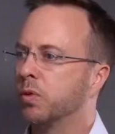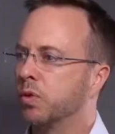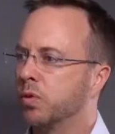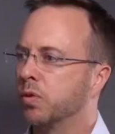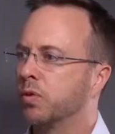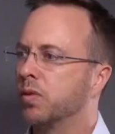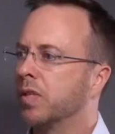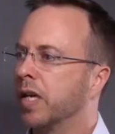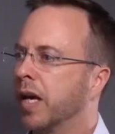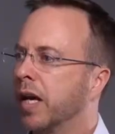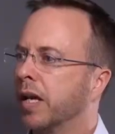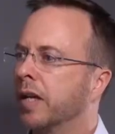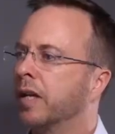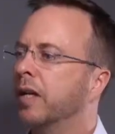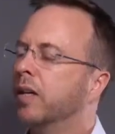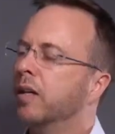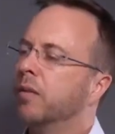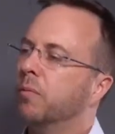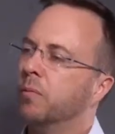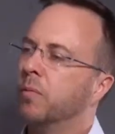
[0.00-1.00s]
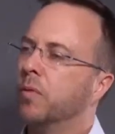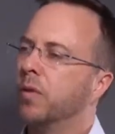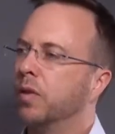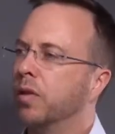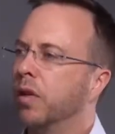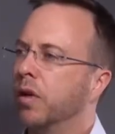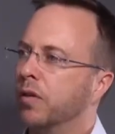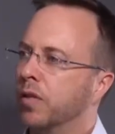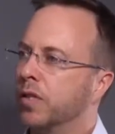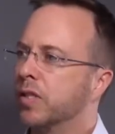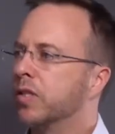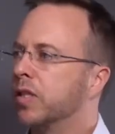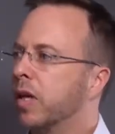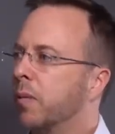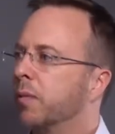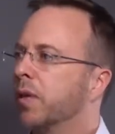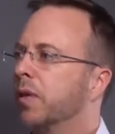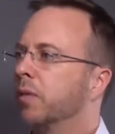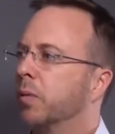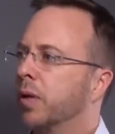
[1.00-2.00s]
sort of saying, you know, this is
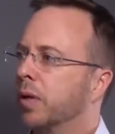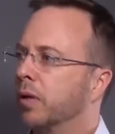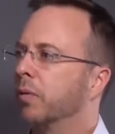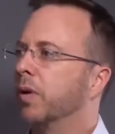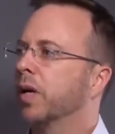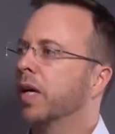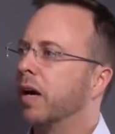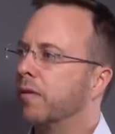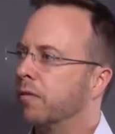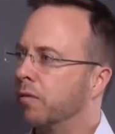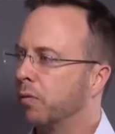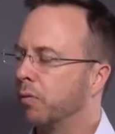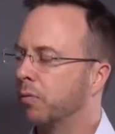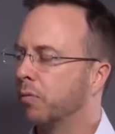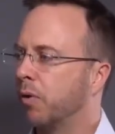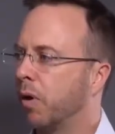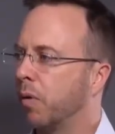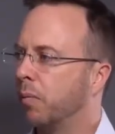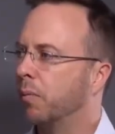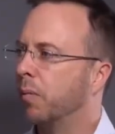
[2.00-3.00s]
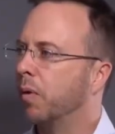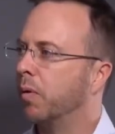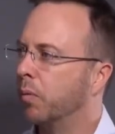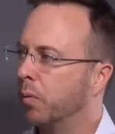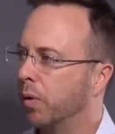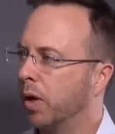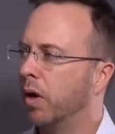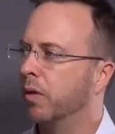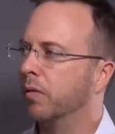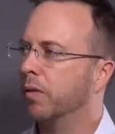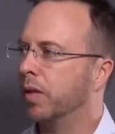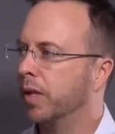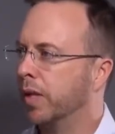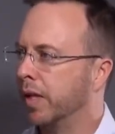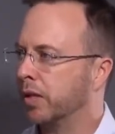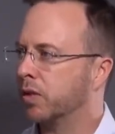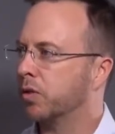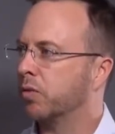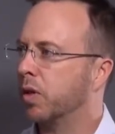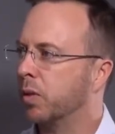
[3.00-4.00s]
something that we can recover from over the
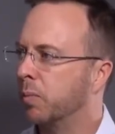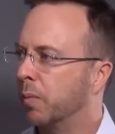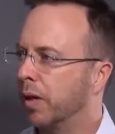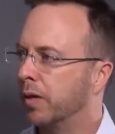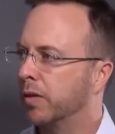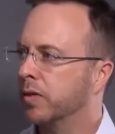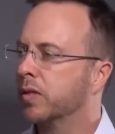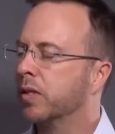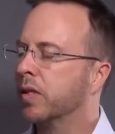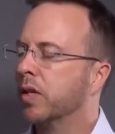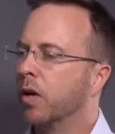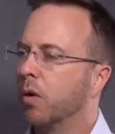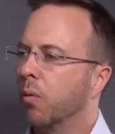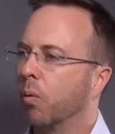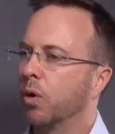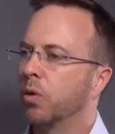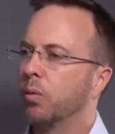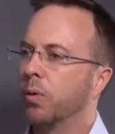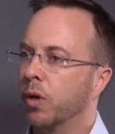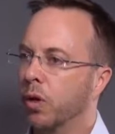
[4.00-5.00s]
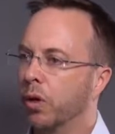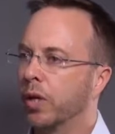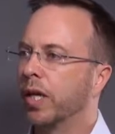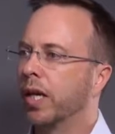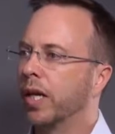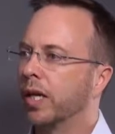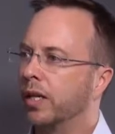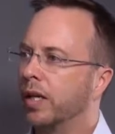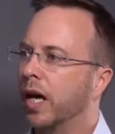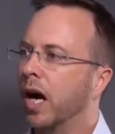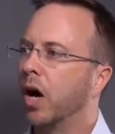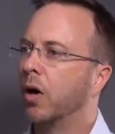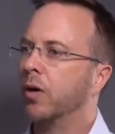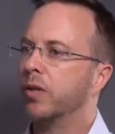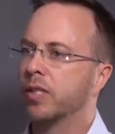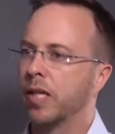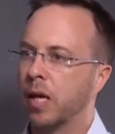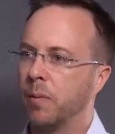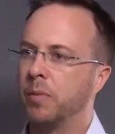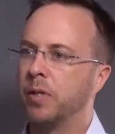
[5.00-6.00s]
next 3 months. What we're looking at now is
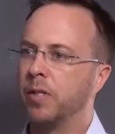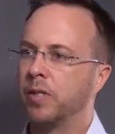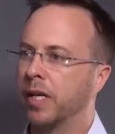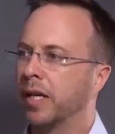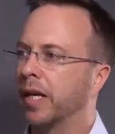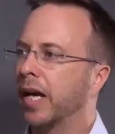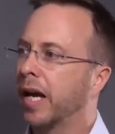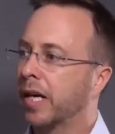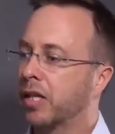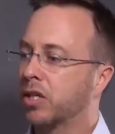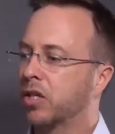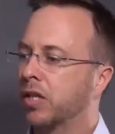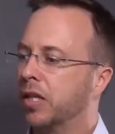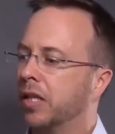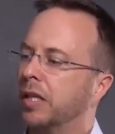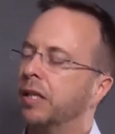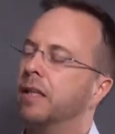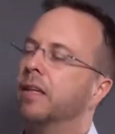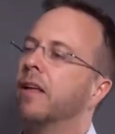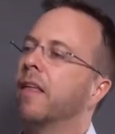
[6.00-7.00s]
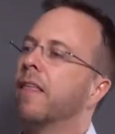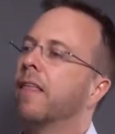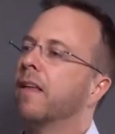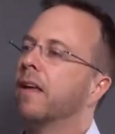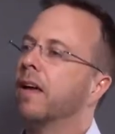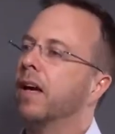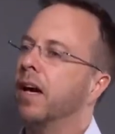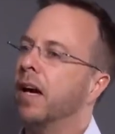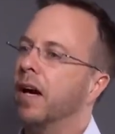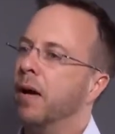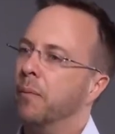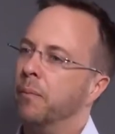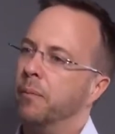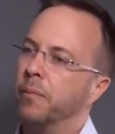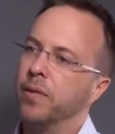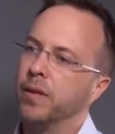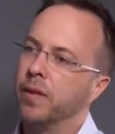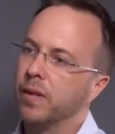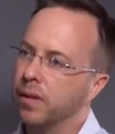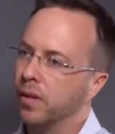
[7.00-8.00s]
companies saying, actually,
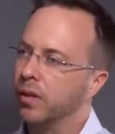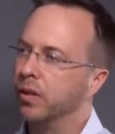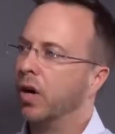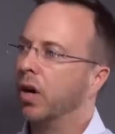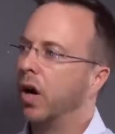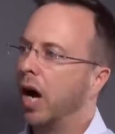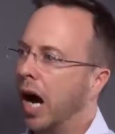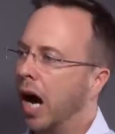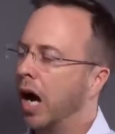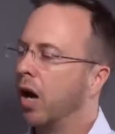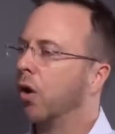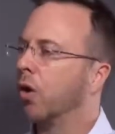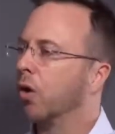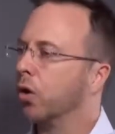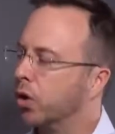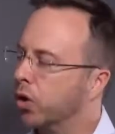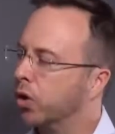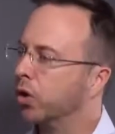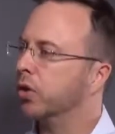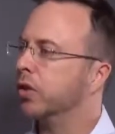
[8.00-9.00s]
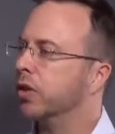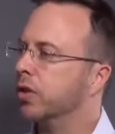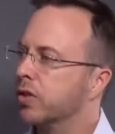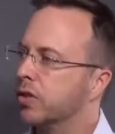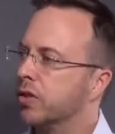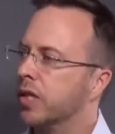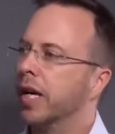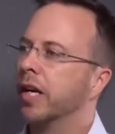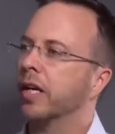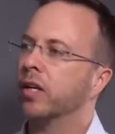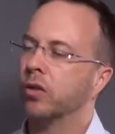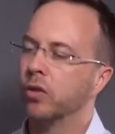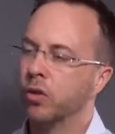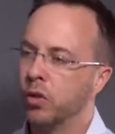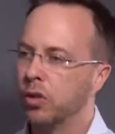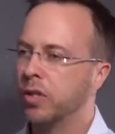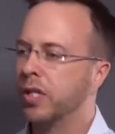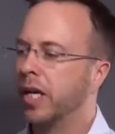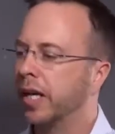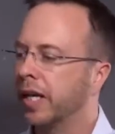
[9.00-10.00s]
you know, how long could this take? It
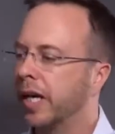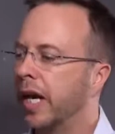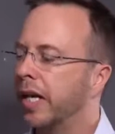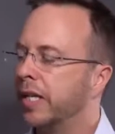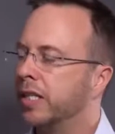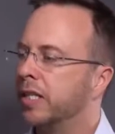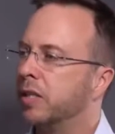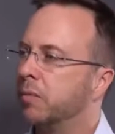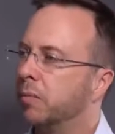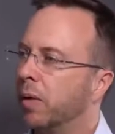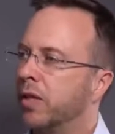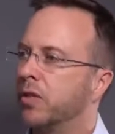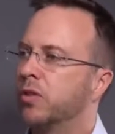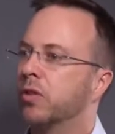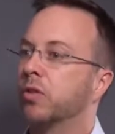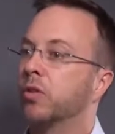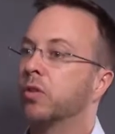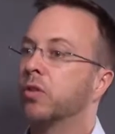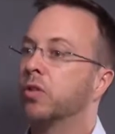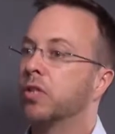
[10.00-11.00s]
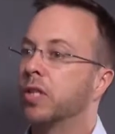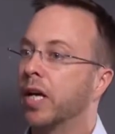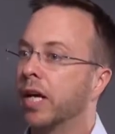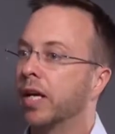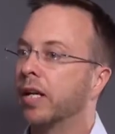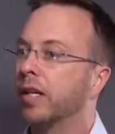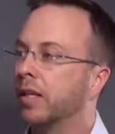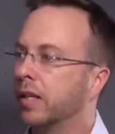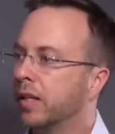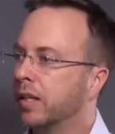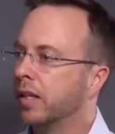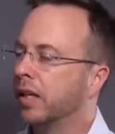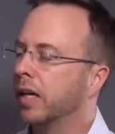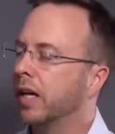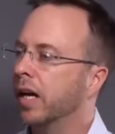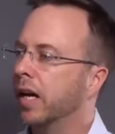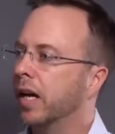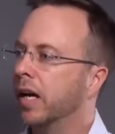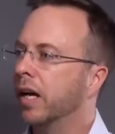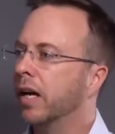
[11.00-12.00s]
could take 18 months. It could take,
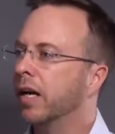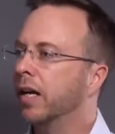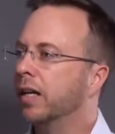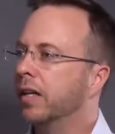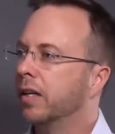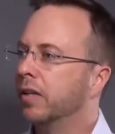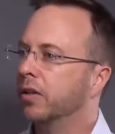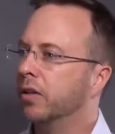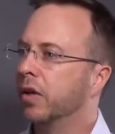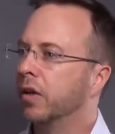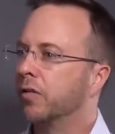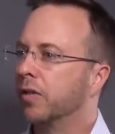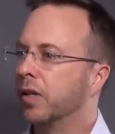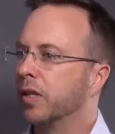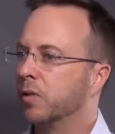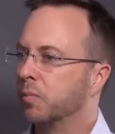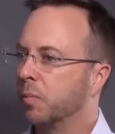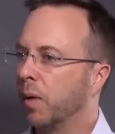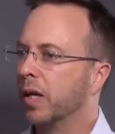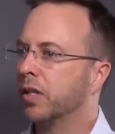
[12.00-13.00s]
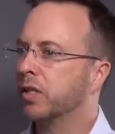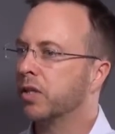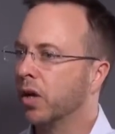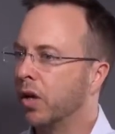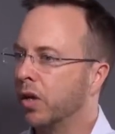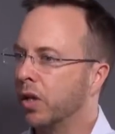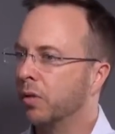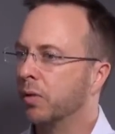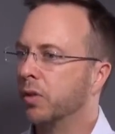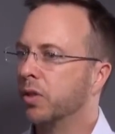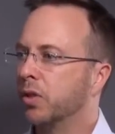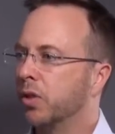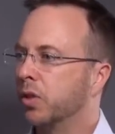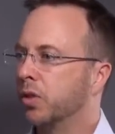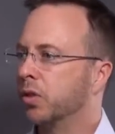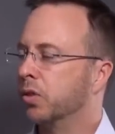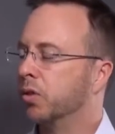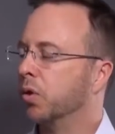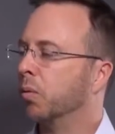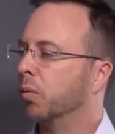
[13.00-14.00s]
you know, things might only return
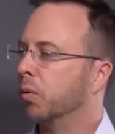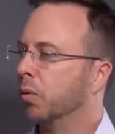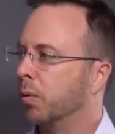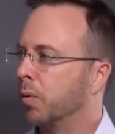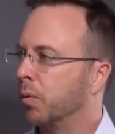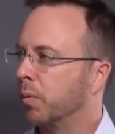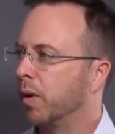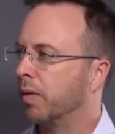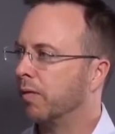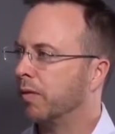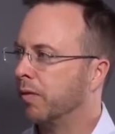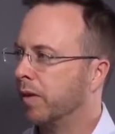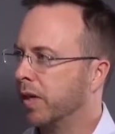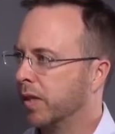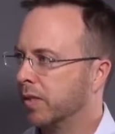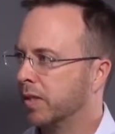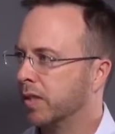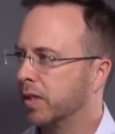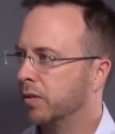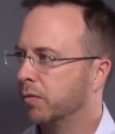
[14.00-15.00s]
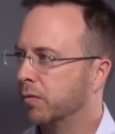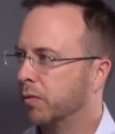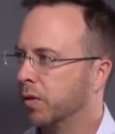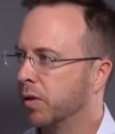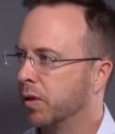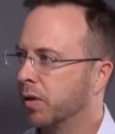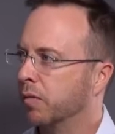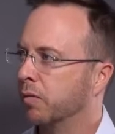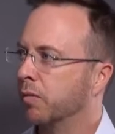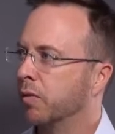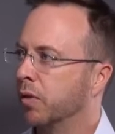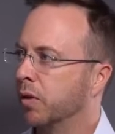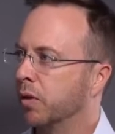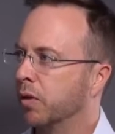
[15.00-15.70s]
to normal when we have a vaccine for the